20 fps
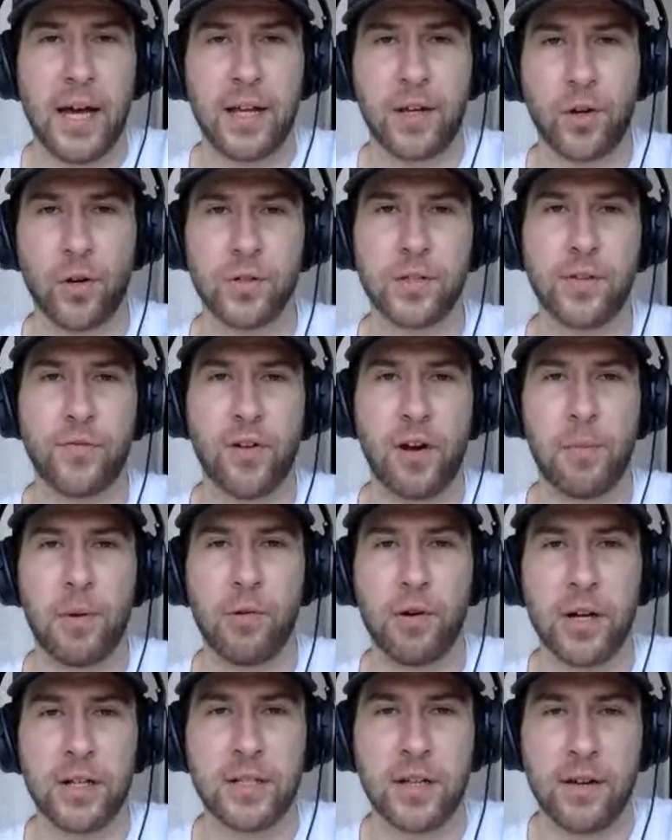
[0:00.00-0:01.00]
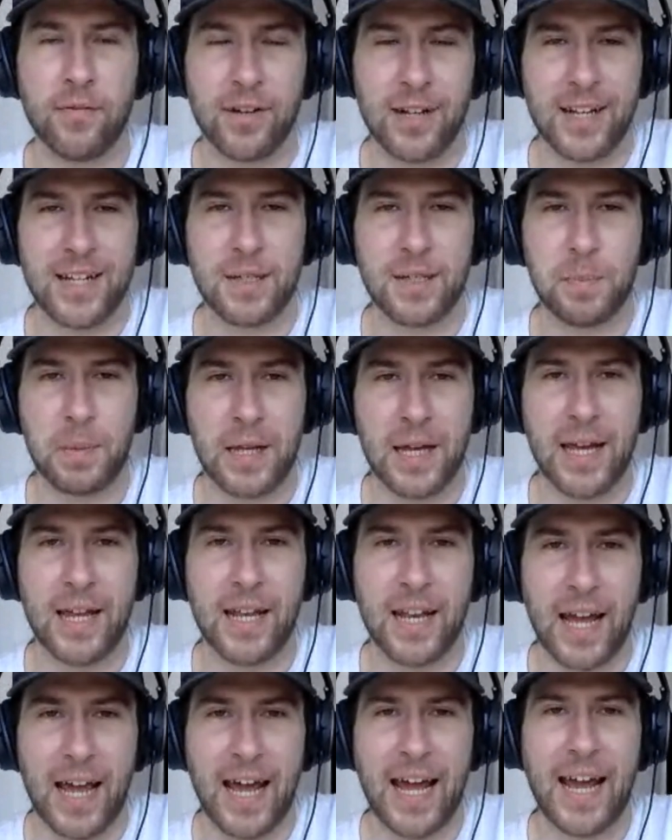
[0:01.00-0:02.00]
Uh, you can also find my words over at
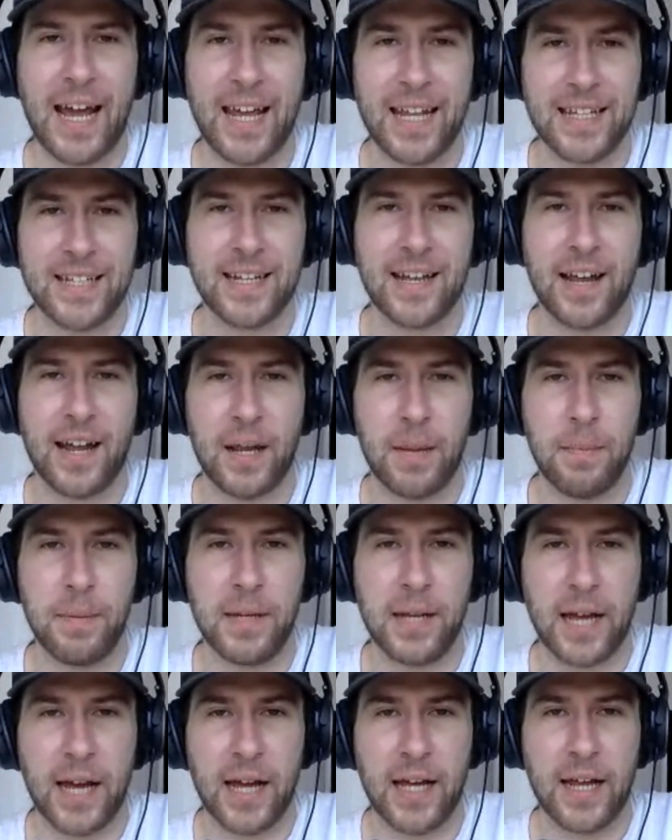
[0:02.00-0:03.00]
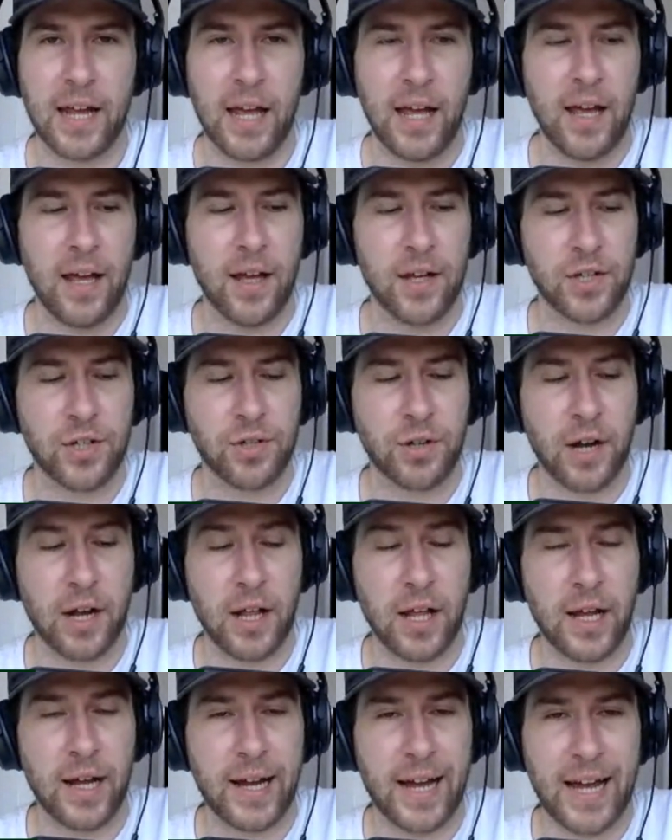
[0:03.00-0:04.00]
ESPN and NBA
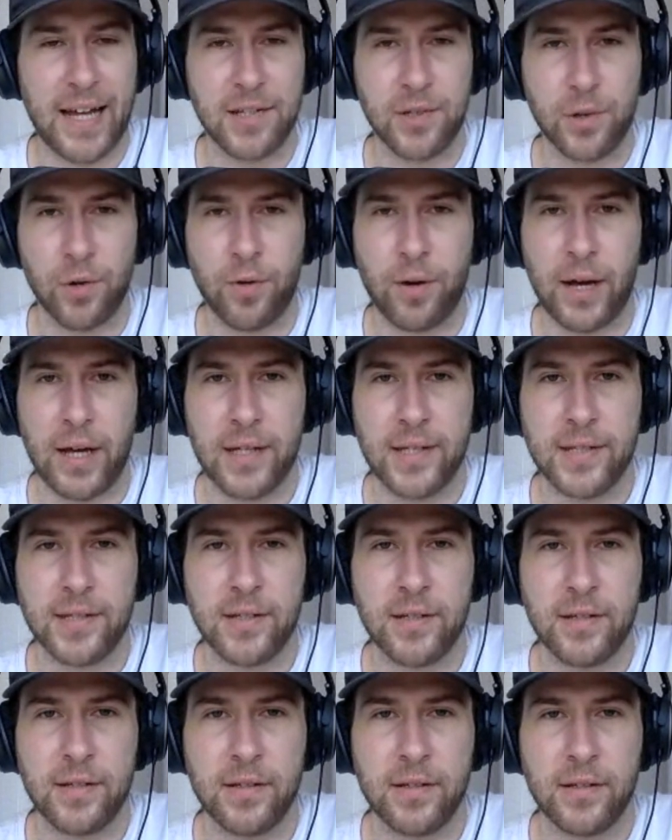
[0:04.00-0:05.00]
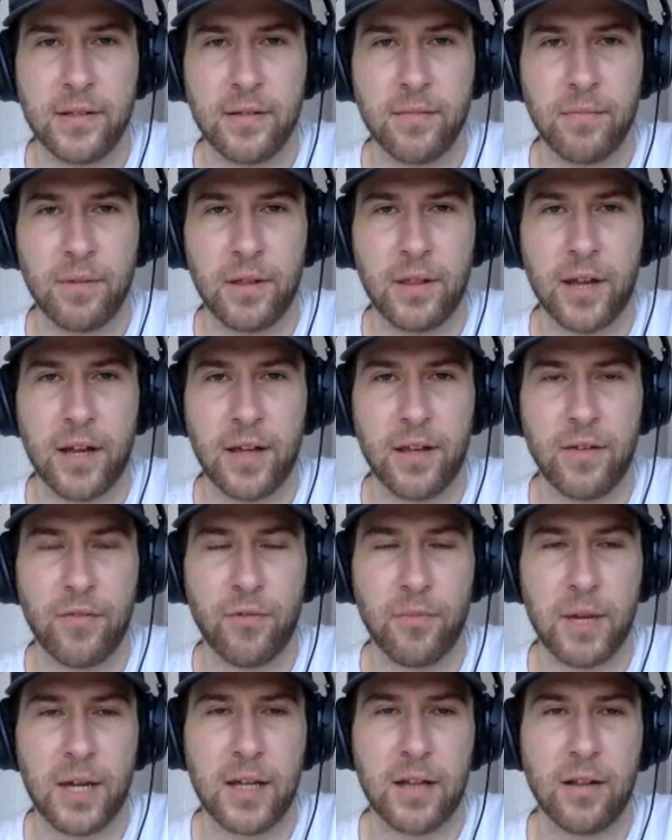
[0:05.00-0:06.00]
Australia. As always, we thank you
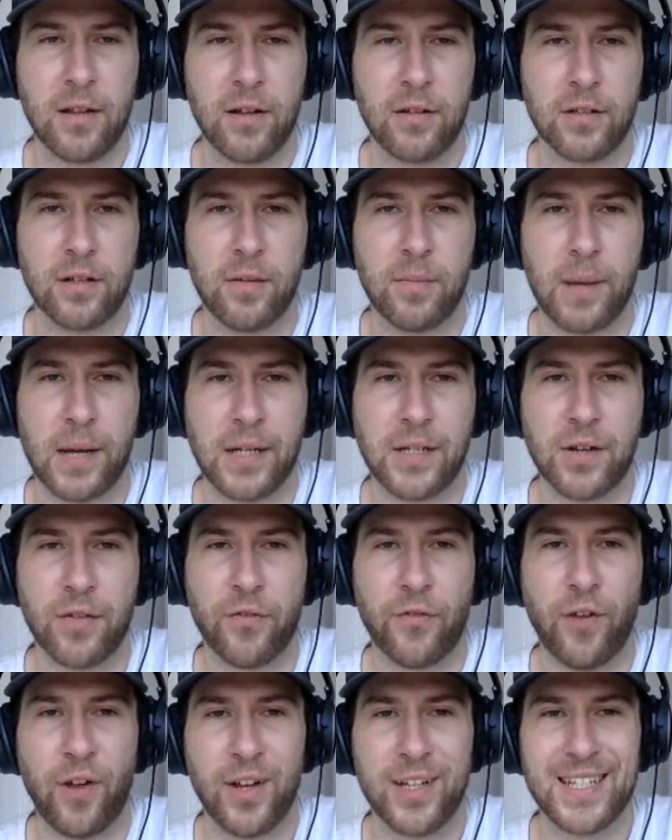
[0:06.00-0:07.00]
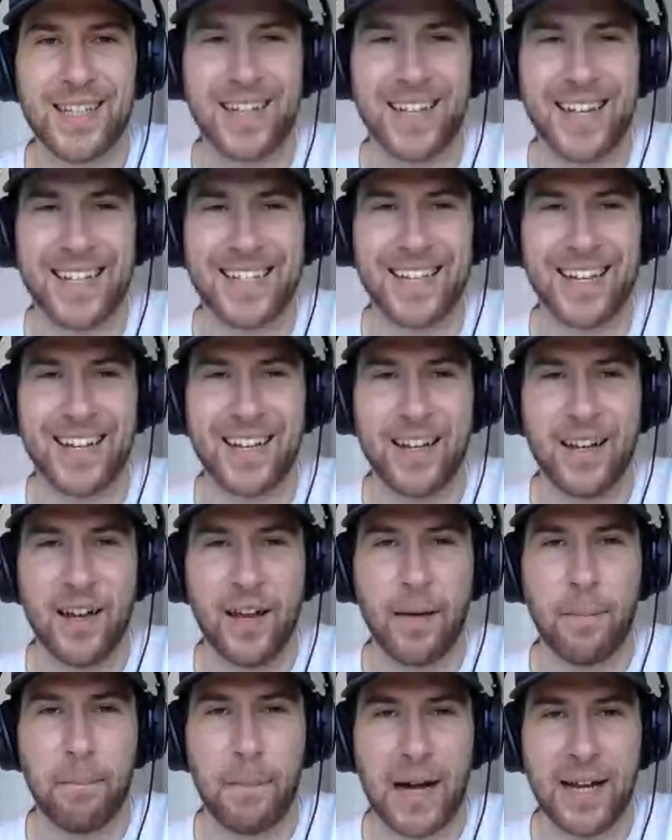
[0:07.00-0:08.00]
for making Locked On Bucks your first listen
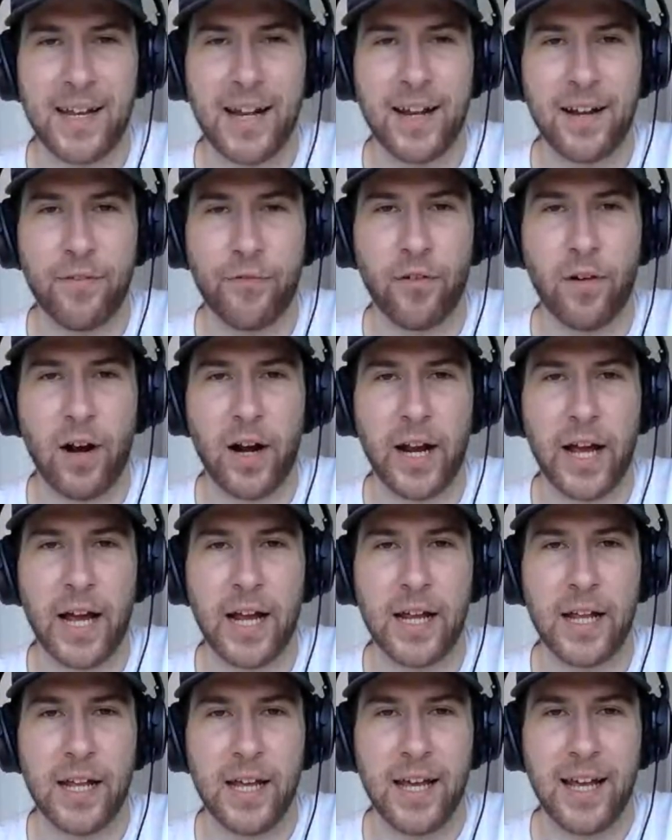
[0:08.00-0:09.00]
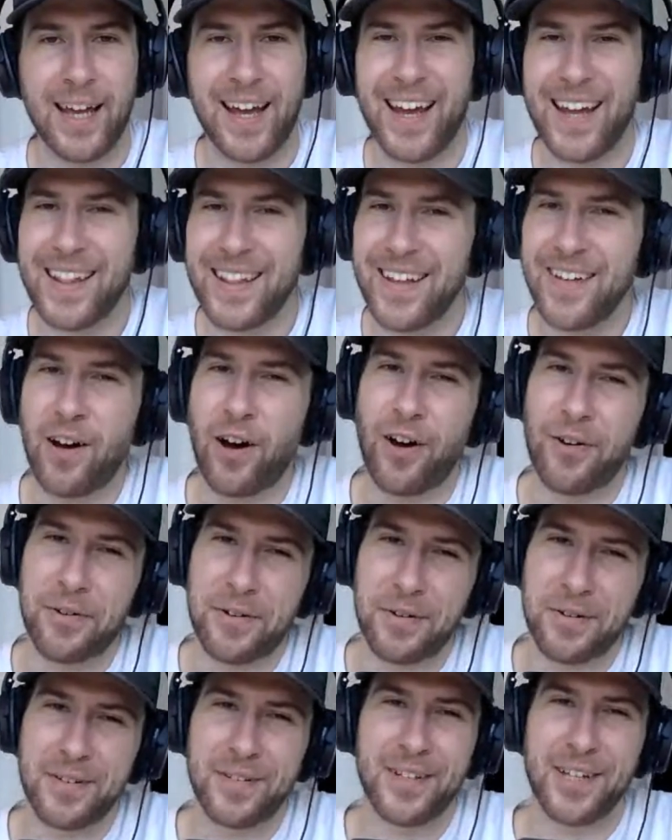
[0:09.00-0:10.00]
Monday to Friday and the
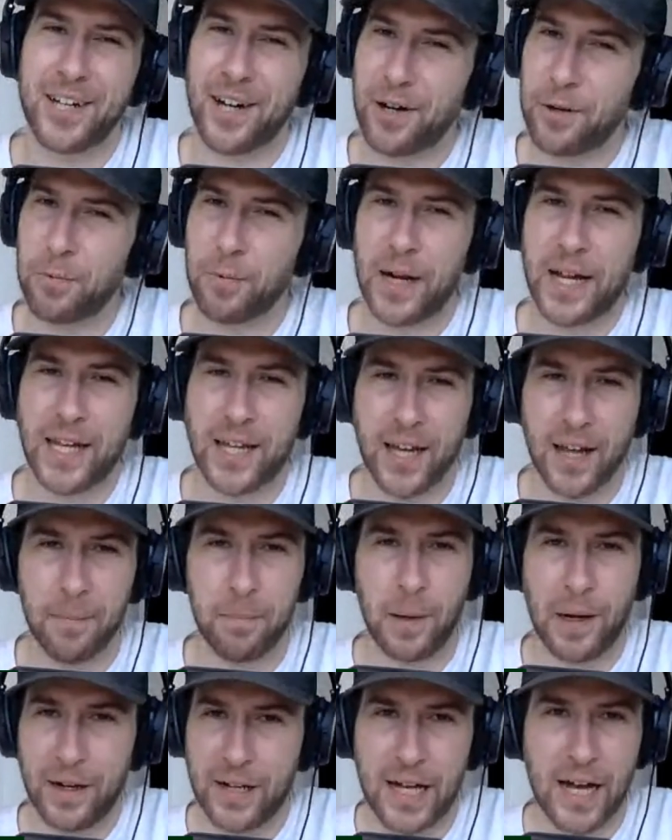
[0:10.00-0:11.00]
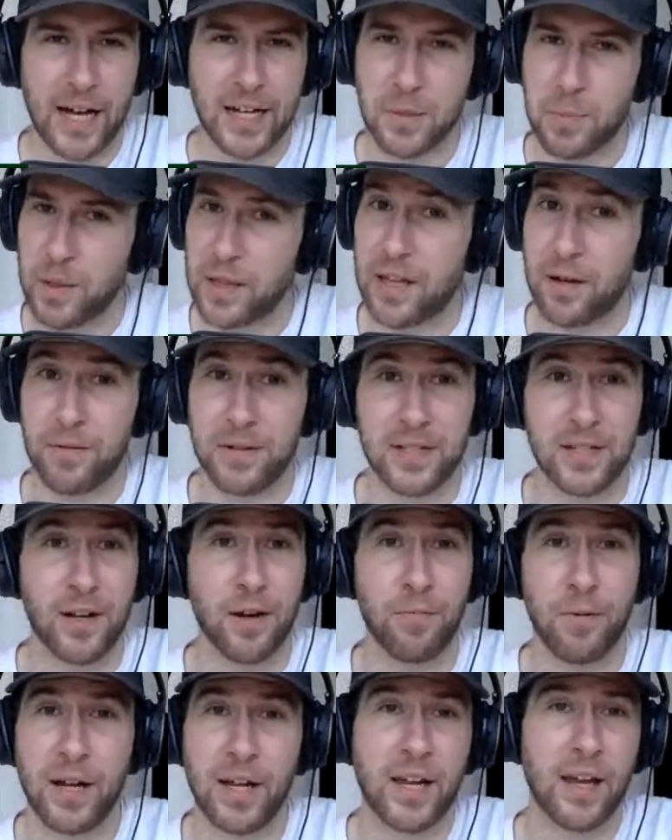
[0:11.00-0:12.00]
odd the odd weekend podcast but there was
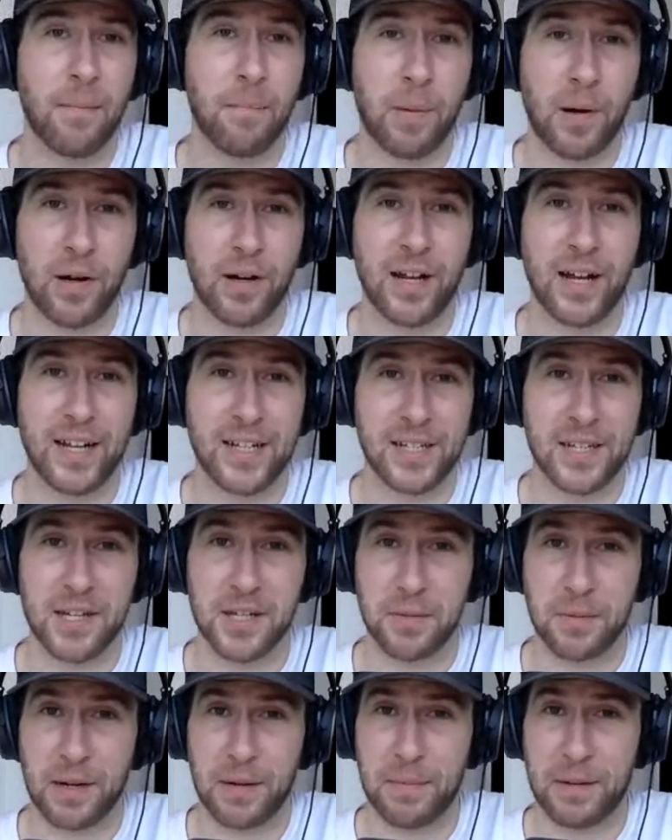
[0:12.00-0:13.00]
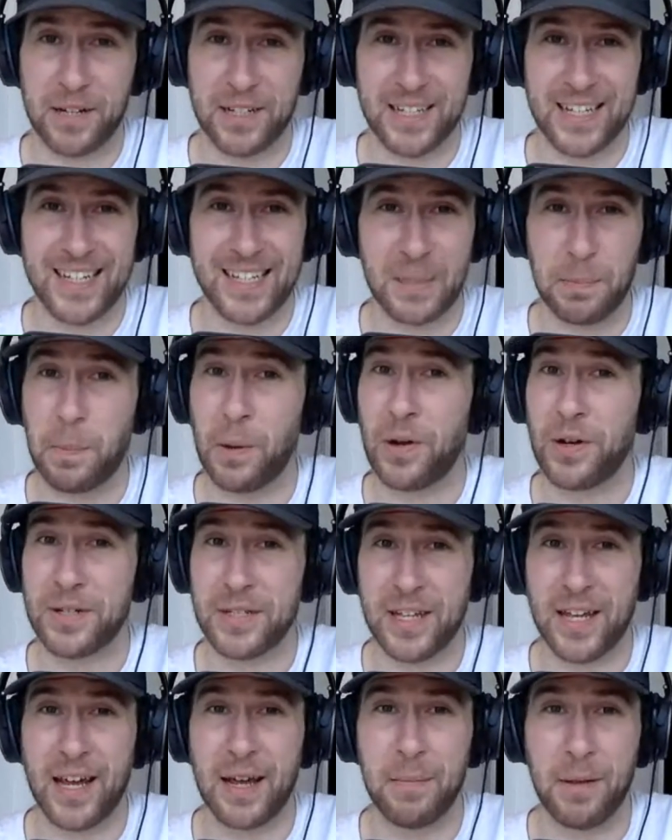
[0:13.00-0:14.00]
no weekend podcast this week because this
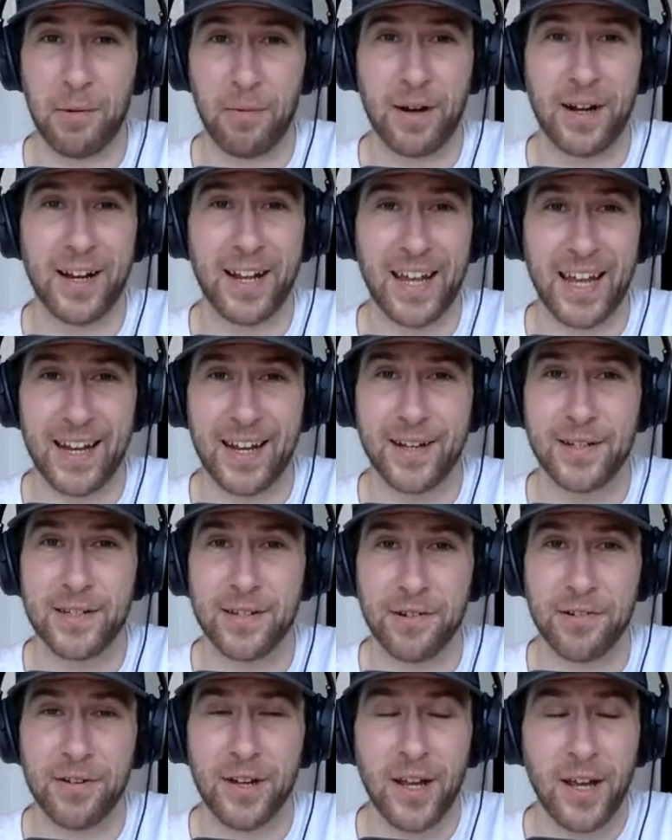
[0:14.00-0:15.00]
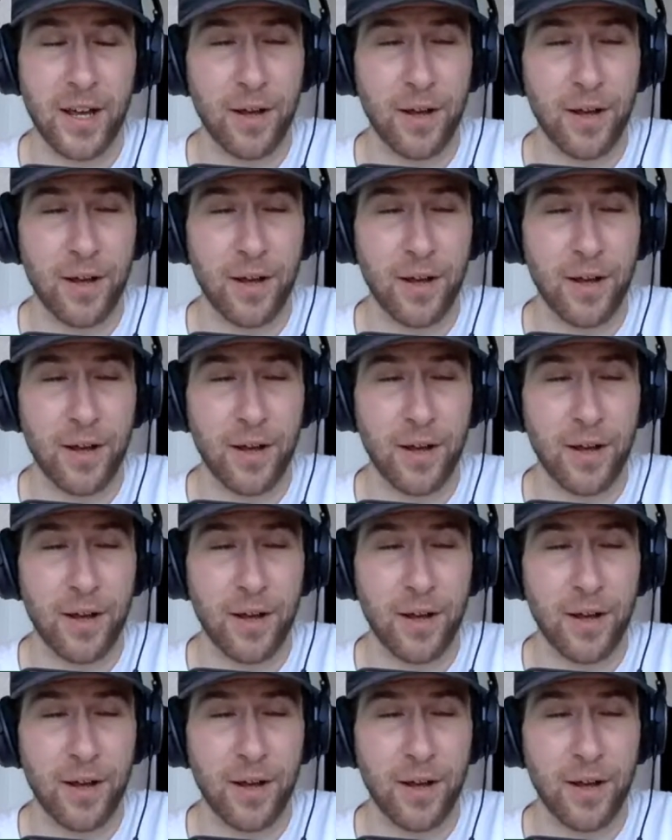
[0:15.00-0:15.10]
spurs game that we're going to get into